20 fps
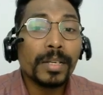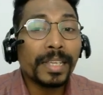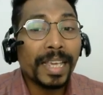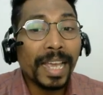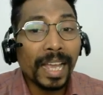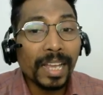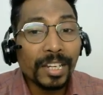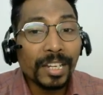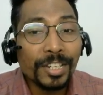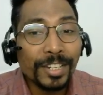
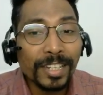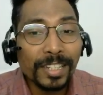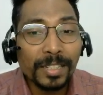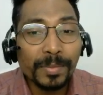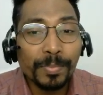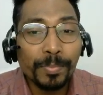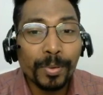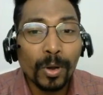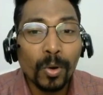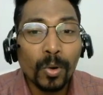
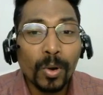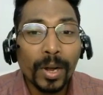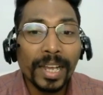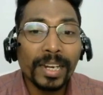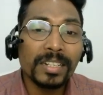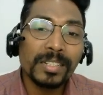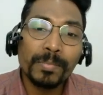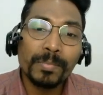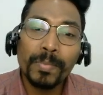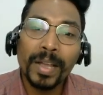gaseous
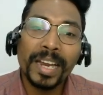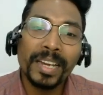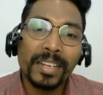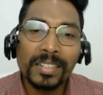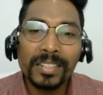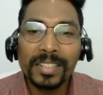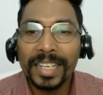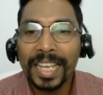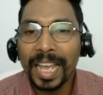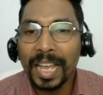products
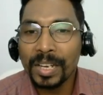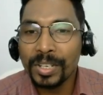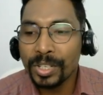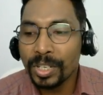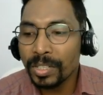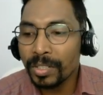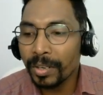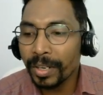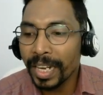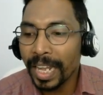minus
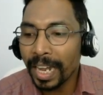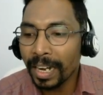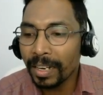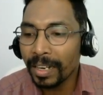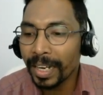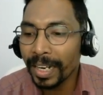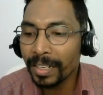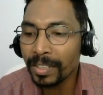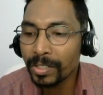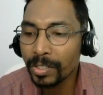gaseous
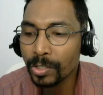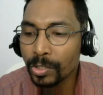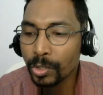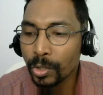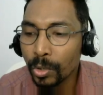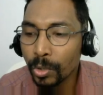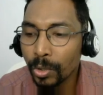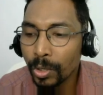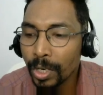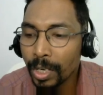reactants.
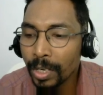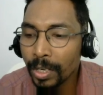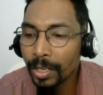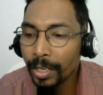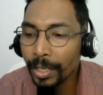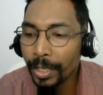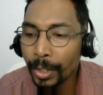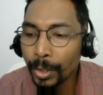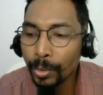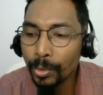So
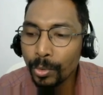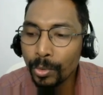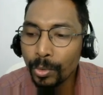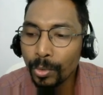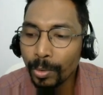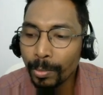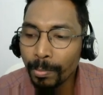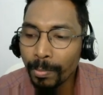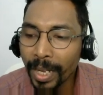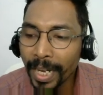
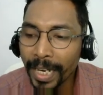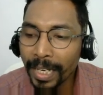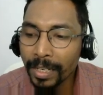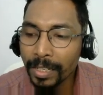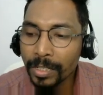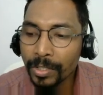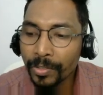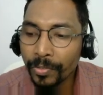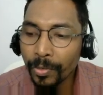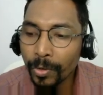2
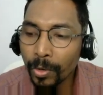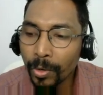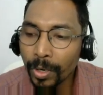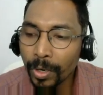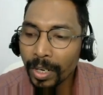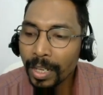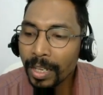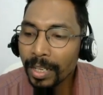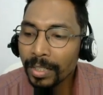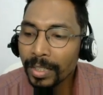minus
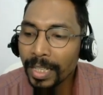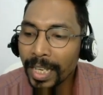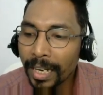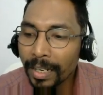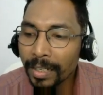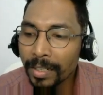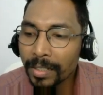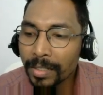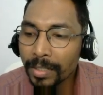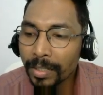4,
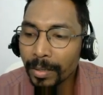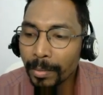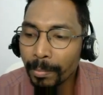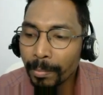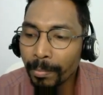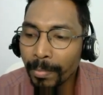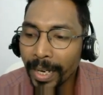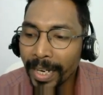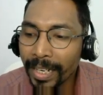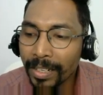that is
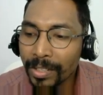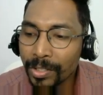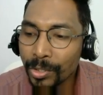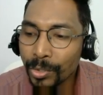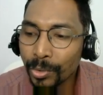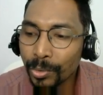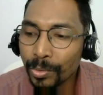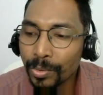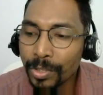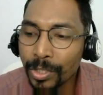minus
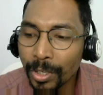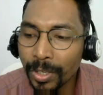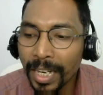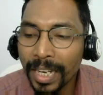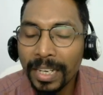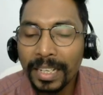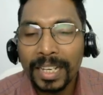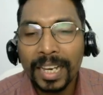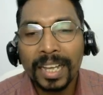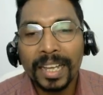2. So
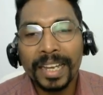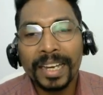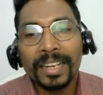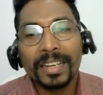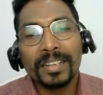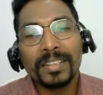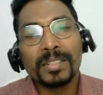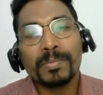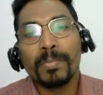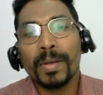delta
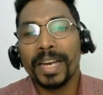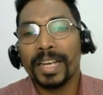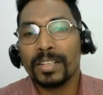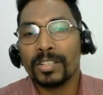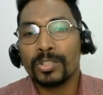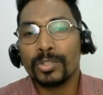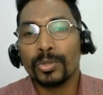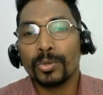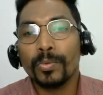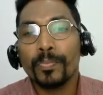N is
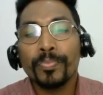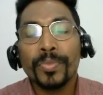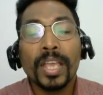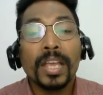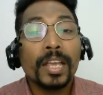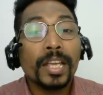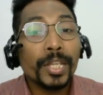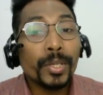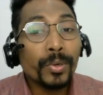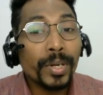minus 2.
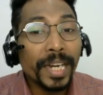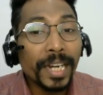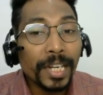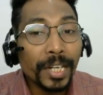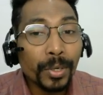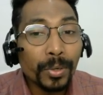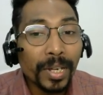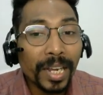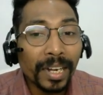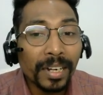You
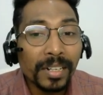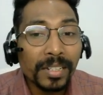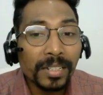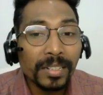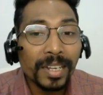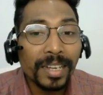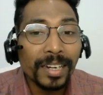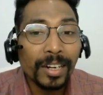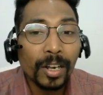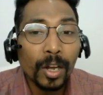need to
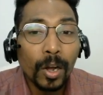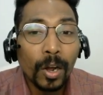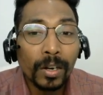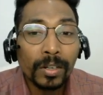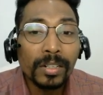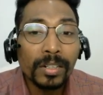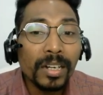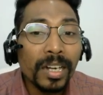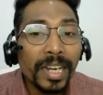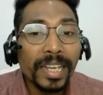consider
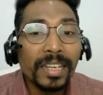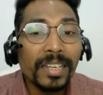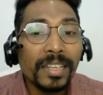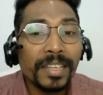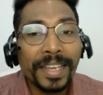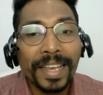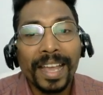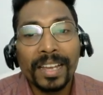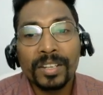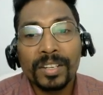only
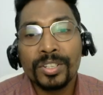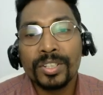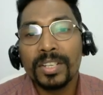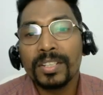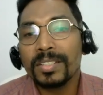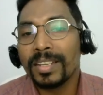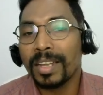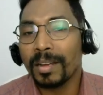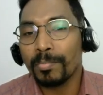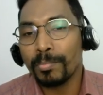
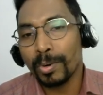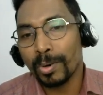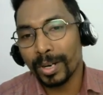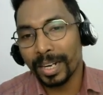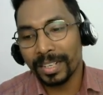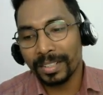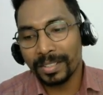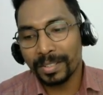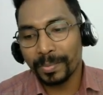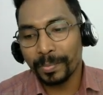gaseous
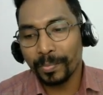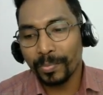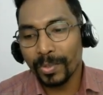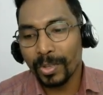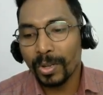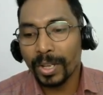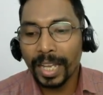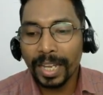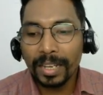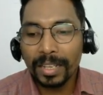components.
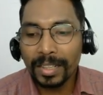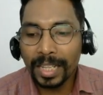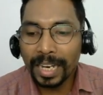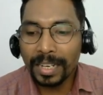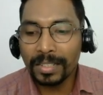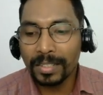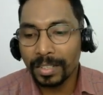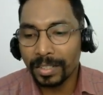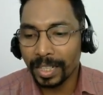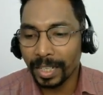Okay,
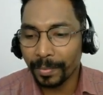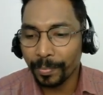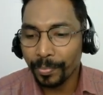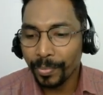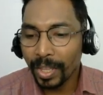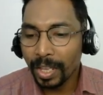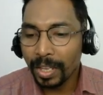that's the thing.